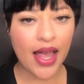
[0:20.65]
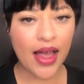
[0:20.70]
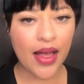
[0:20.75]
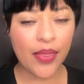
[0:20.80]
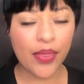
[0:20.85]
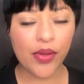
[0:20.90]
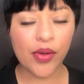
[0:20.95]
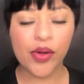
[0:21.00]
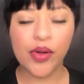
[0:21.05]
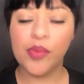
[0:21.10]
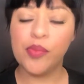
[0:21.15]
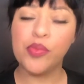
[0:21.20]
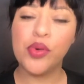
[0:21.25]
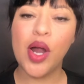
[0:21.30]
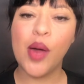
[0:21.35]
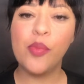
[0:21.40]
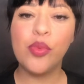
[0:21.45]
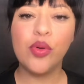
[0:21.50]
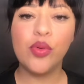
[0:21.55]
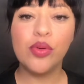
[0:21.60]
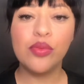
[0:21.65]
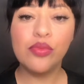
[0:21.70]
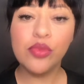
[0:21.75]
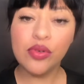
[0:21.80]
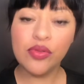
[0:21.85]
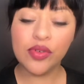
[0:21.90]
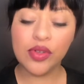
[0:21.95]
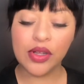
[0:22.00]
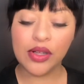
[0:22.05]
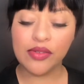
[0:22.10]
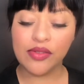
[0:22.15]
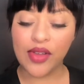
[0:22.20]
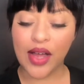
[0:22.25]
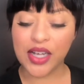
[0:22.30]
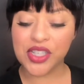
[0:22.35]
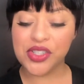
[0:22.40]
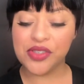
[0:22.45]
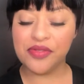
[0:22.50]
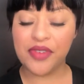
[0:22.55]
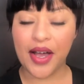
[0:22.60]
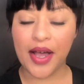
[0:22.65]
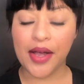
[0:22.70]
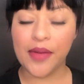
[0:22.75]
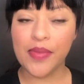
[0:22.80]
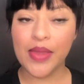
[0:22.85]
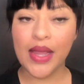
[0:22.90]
and the proper removal of Lashify.